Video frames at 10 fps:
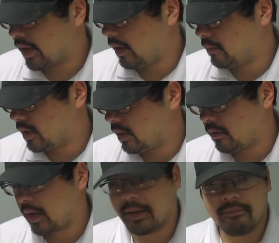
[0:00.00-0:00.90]
games, you know.
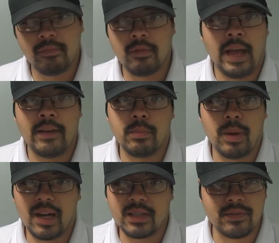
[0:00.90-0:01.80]
I have a
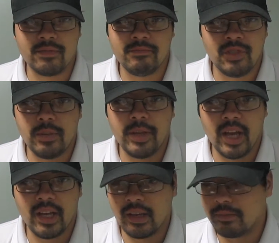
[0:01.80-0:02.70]
box of
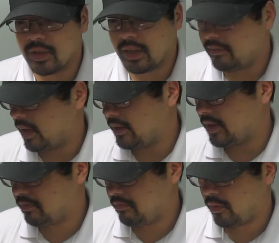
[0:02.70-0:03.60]
GBA games that I
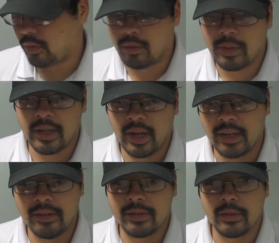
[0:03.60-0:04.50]
just throw them in. I
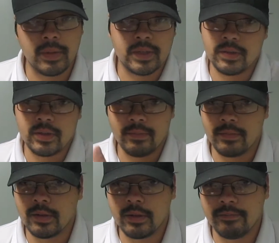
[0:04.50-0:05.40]
usually pick those up
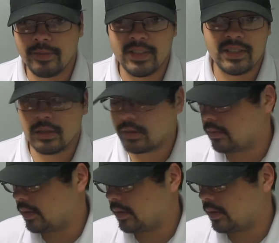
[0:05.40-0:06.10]
for 50 cents to